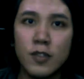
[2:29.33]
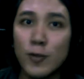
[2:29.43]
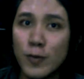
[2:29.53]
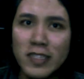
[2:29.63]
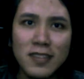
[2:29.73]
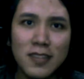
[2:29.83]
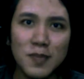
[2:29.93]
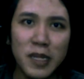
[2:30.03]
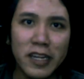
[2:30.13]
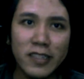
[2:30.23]
Who is this
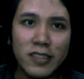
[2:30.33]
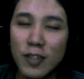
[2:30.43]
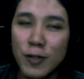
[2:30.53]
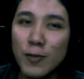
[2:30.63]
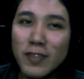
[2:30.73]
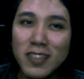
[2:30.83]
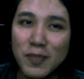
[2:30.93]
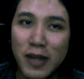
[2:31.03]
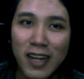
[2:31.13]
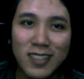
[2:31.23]
man? Who is the
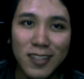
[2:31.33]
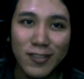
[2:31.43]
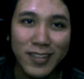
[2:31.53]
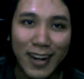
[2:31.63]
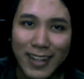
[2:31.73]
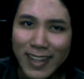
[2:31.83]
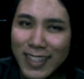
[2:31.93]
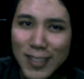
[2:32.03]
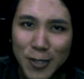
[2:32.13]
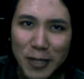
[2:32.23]
passed out guy
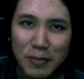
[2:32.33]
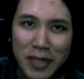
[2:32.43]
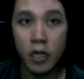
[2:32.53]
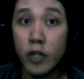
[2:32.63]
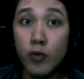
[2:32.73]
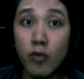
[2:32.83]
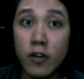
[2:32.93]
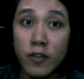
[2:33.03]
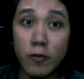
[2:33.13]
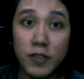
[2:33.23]
next to him? And who
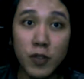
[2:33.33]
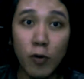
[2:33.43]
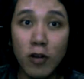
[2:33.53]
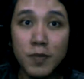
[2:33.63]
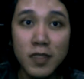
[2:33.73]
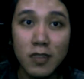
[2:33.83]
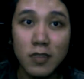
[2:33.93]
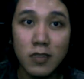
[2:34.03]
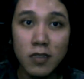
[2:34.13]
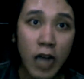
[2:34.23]
are those
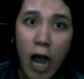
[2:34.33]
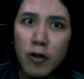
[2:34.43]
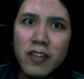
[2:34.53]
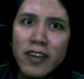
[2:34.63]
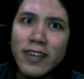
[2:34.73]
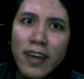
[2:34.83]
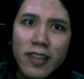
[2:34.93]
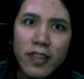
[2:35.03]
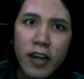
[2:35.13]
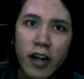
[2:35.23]
corpses? How did they get
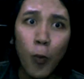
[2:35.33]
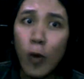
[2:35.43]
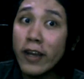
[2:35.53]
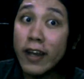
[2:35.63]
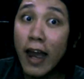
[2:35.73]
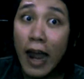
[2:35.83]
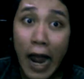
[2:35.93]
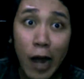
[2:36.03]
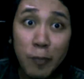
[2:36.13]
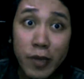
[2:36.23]
there? What
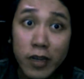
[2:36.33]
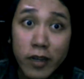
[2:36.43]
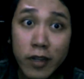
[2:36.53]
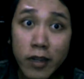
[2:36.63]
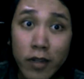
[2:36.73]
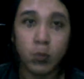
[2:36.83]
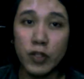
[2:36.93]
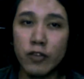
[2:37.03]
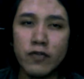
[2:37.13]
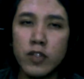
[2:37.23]
happened?
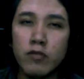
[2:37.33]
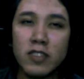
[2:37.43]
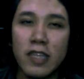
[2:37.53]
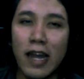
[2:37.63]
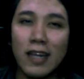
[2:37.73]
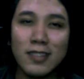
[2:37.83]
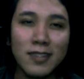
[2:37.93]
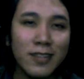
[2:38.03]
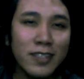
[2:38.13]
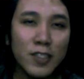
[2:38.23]
When your viewers
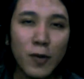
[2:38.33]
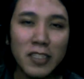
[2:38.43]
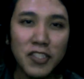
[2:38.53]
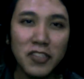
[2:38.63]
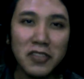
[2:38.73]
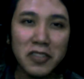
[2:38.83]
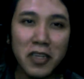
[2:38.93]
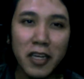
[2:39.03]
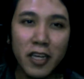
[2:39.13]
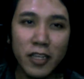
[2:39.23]
ask these questions,
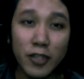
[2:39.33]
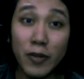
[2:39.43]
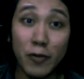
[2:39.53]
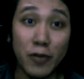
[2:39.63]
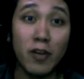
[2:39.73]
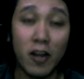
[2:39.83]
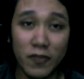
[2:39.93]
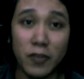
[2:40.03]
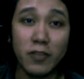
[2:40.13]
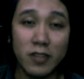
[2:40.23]
you know you're off
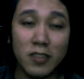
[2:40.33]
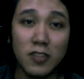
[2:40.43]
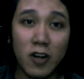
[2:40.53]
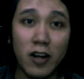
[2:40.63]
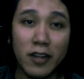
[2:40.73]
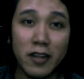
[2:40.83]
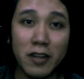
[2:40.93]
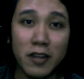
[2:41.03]
to a good start.